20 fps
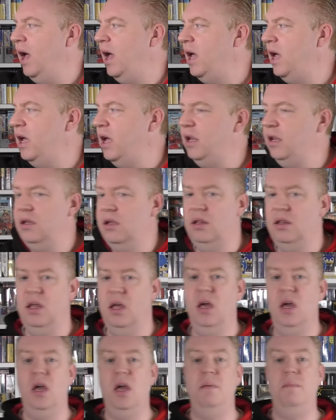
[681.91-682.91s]
In
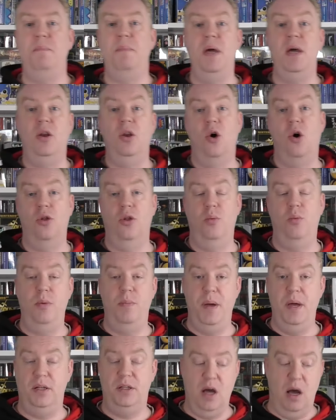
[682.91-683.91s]
the big lot that we
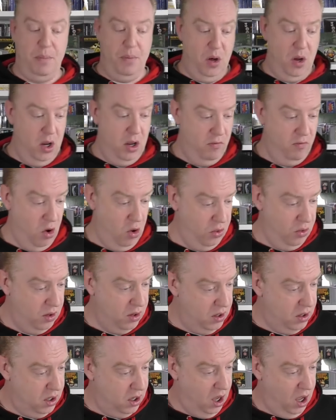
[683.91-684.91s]
picked up earlier on,
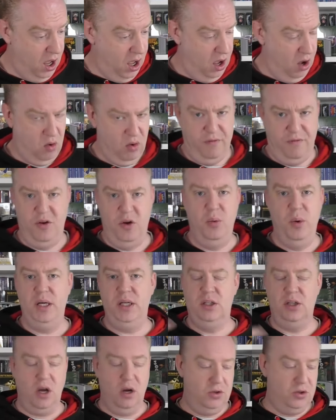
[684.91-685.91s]
or a few
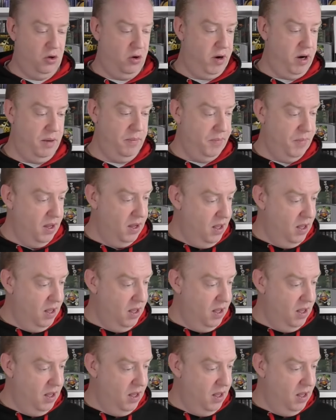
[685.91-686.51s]
weeks ago, sorry.